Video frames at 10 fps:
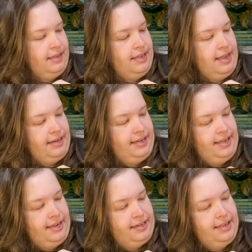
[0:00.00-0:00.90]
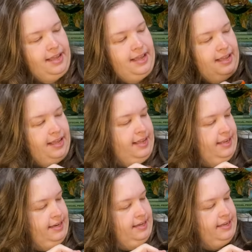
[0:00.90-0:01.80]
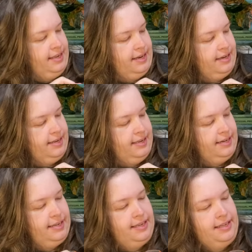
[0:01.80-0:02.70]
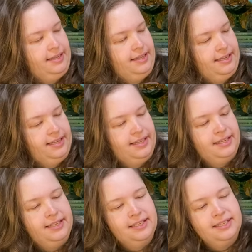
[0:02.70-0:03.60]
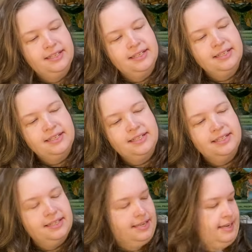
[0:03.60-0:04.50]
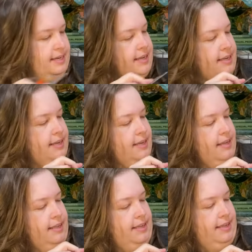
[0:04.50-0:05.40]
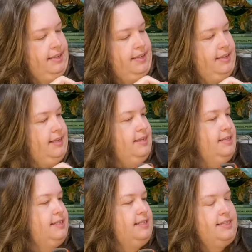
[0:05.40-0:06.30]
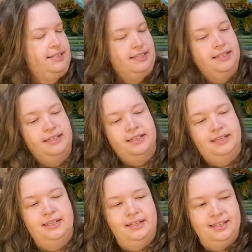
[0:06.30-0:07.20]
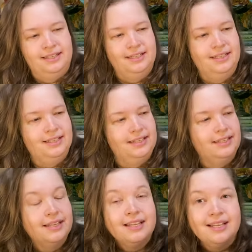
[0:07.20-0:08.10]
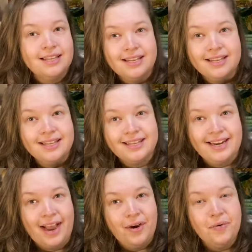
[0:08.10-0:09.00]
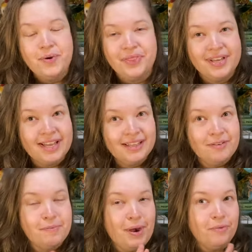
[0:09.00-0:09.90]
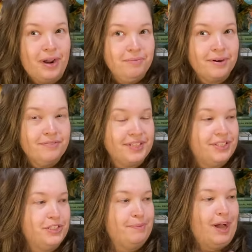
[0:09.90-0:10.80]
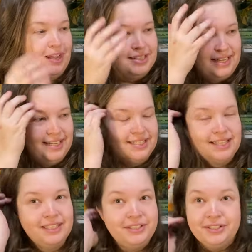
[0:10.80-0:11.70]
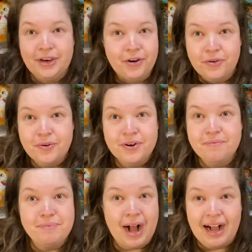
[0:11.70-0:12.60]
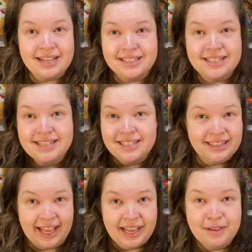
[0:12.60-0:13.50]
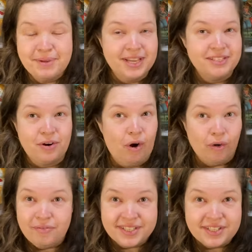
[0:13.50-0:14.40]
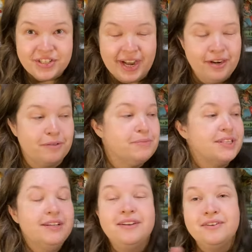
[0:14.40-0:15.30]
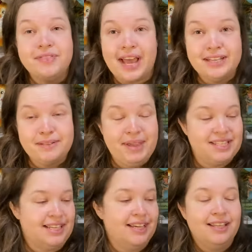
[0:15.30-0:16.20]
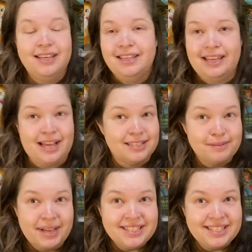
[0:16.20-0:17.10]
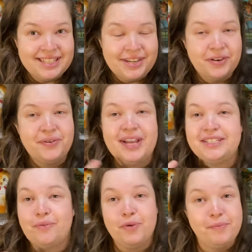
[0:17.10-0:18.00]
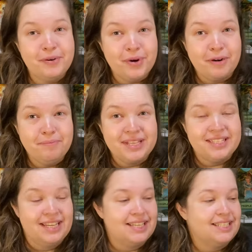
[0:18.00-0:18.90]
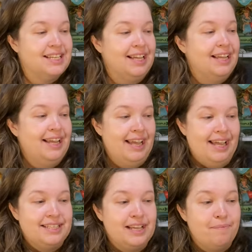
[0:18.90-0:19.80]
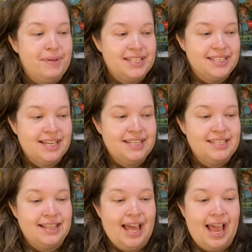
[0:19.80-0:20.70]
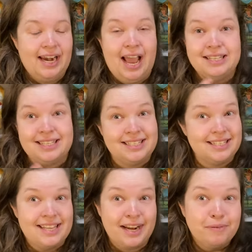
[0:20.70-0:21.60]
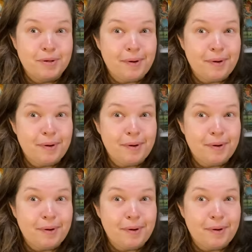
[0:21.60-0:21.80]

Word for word: Cut, cut, cut, cut, cut, cut, cut, cut, cut. Now, one thing I love about Redbird Vintage Box is no box is alike because they're all vintage items. That is amazing. They customize it to you. It's a woman run business. It's a business that has a sustainable